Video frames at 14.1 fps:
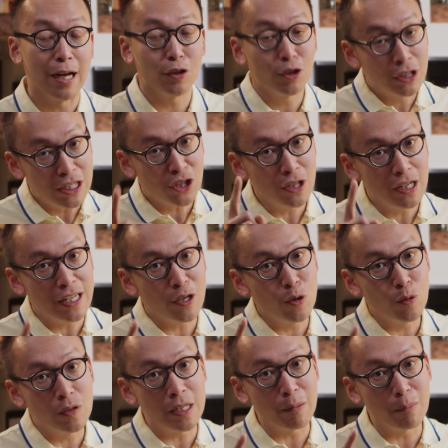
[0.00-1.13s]
Traditionally
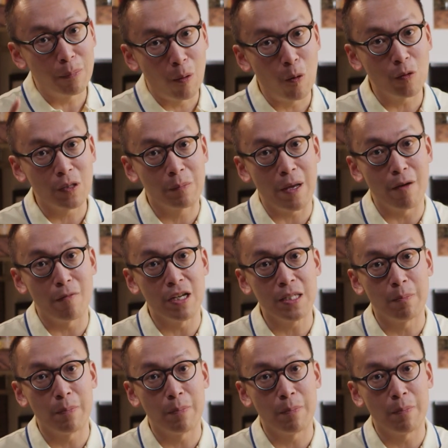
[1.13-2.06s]
using pork spare ribs,